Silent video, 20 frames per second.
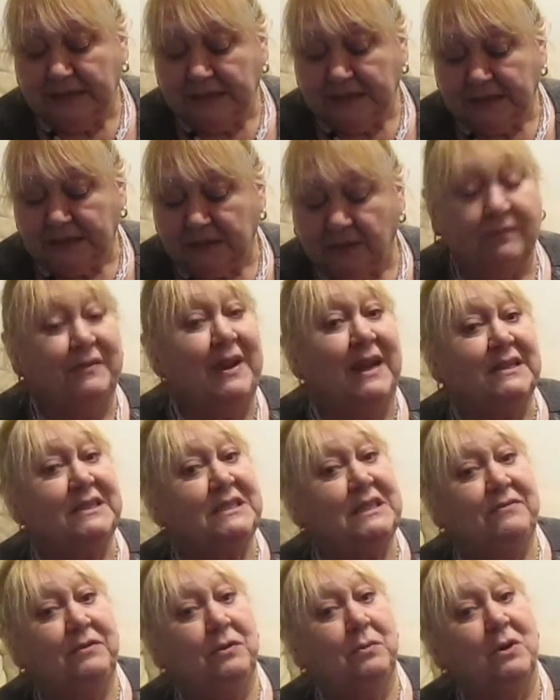So if
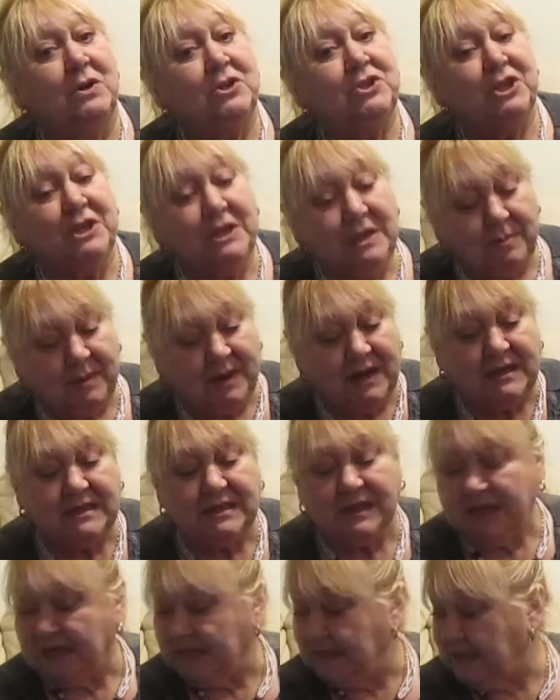Nancy, if you're watching, your
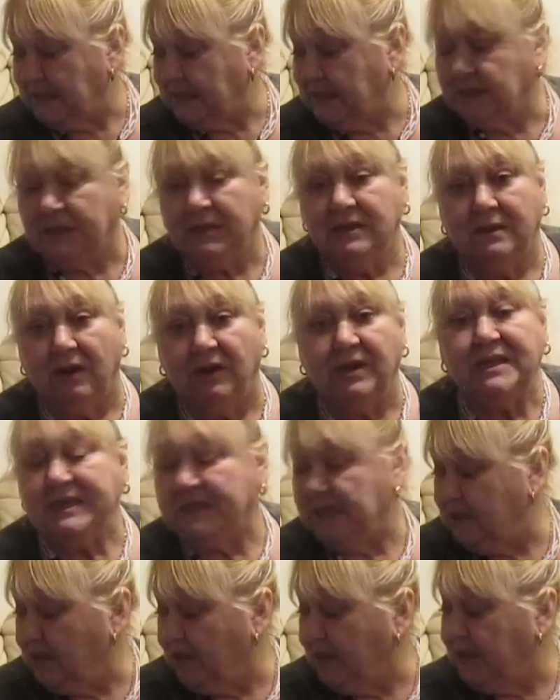parcel has gone,
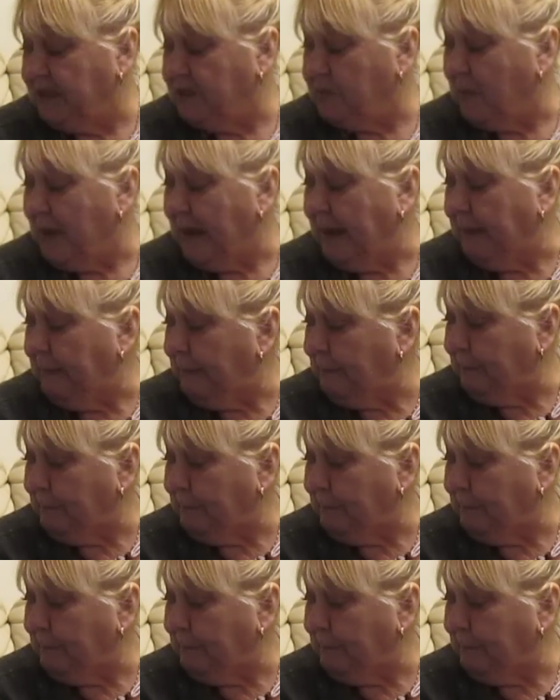it's on its way.